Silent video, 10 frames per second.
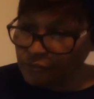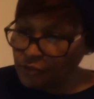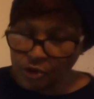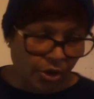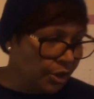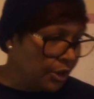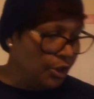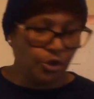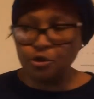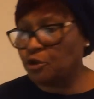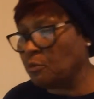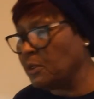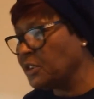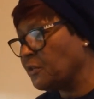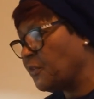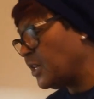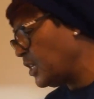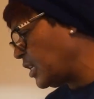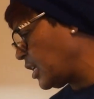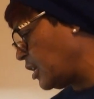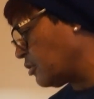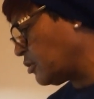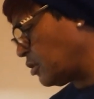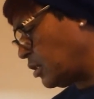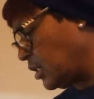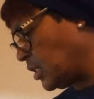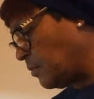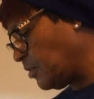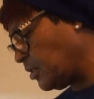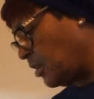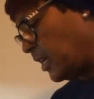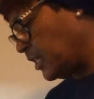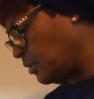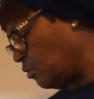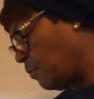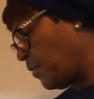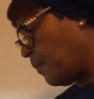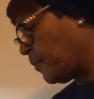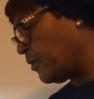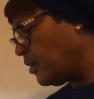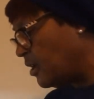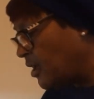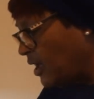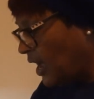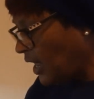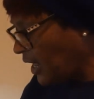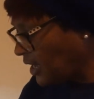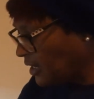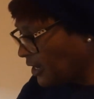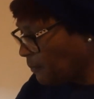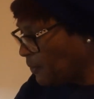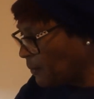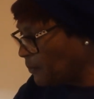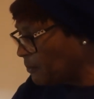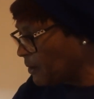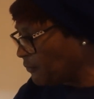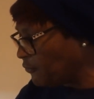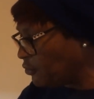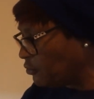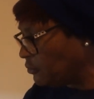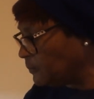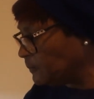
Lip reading: You don't need to do too much of anything else to this. I'm just going to add some more pepper. I like a lot of pepper in my food.